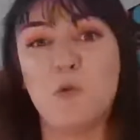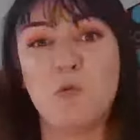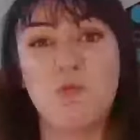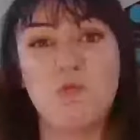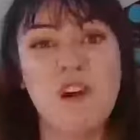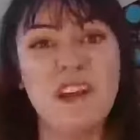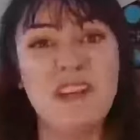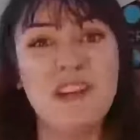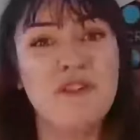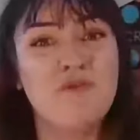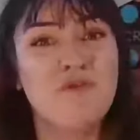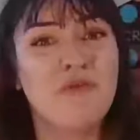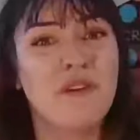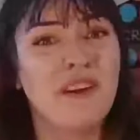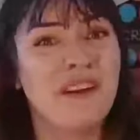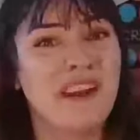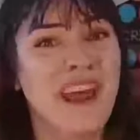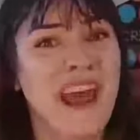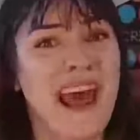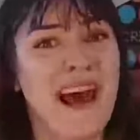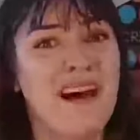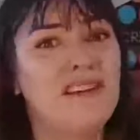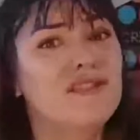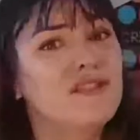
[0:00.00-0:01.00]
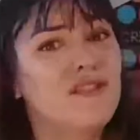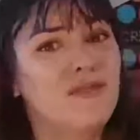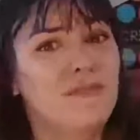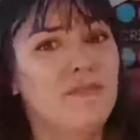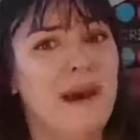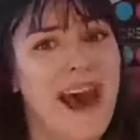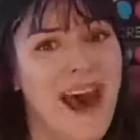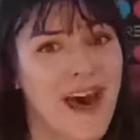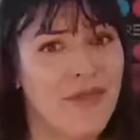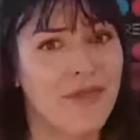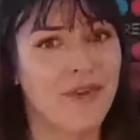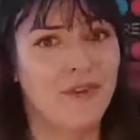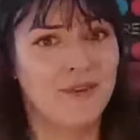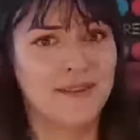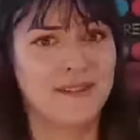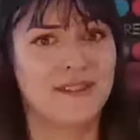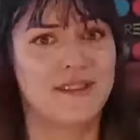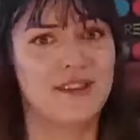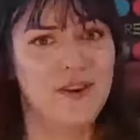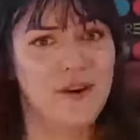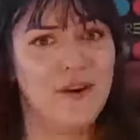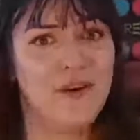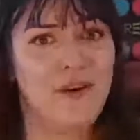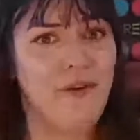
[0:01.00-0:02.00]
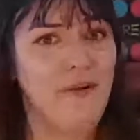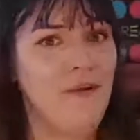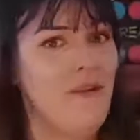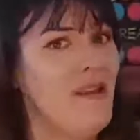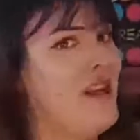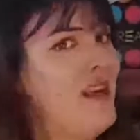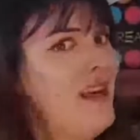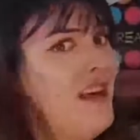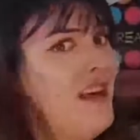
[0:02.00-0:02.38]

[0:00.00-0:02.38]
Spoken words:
When you run out of pathos though,